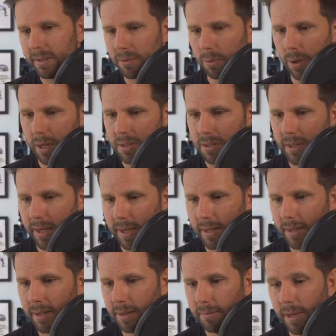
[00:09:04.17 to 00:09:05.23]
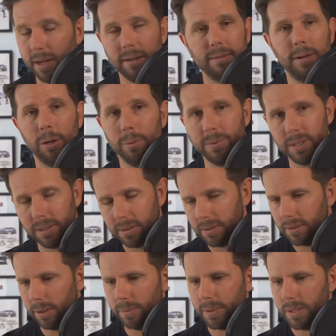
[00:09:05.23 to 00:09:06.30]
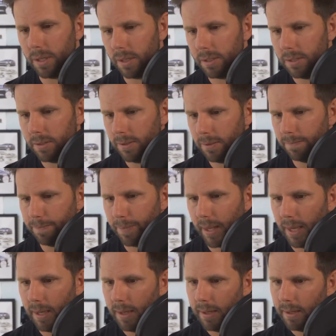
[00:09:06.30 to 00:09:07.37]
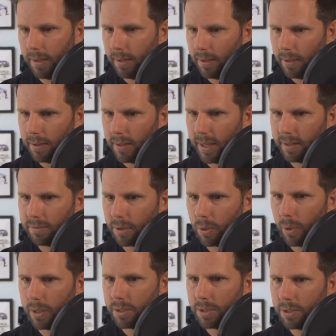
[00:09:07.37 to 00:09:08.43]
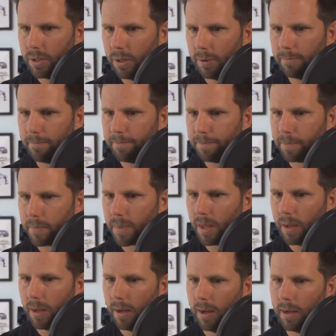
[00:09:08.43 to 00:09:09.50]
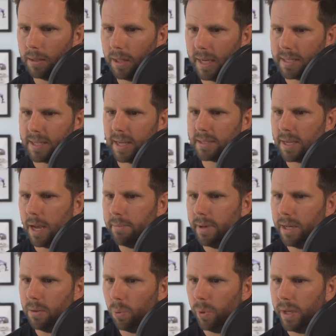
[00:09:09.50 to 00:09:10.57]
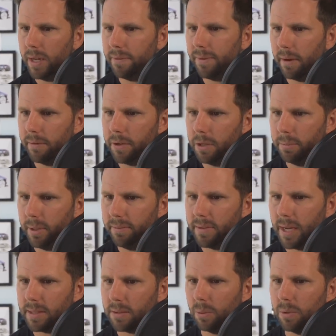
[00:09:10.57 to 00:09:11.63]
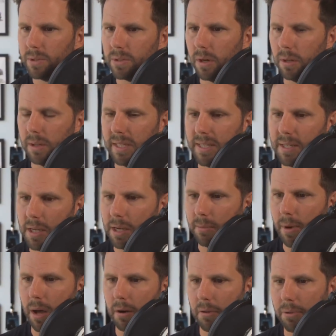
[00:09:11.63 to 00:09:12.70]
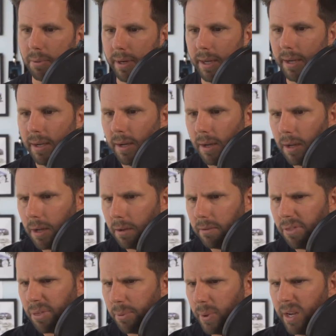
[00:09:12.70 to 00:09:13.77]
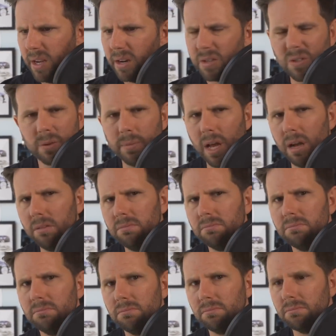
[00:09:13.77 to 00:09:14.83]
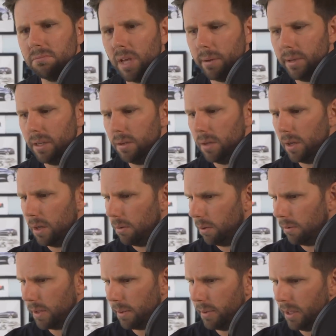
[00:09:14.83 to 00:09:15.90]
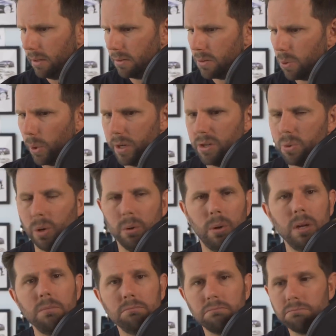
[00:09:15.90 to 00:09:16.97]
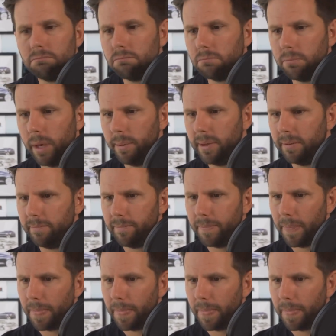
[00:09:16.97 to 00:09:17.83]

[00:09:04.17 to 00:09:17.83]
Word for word: Thanks for watching. And, um, yeah, I hope to, hope to talk to you soon. Thanks for the question, Sean. Uh, Les asks, hi, Ben. When, if ever, do you believe Tesla will start leasing a Model three? Three years from now, maybe? What would that be? twenty twenty-one, maybe?